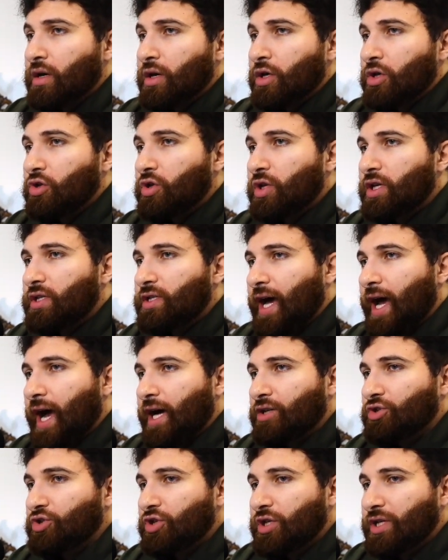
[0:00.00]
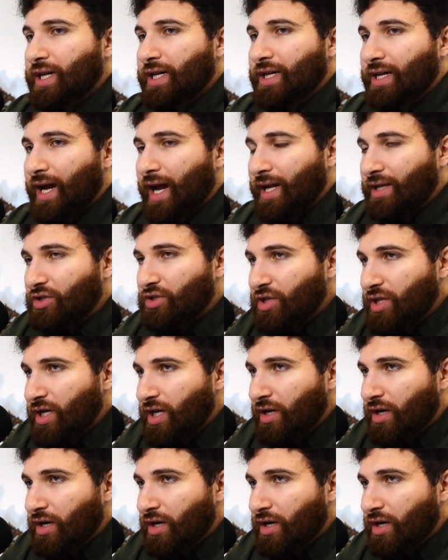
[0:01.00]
you need to actually get an idea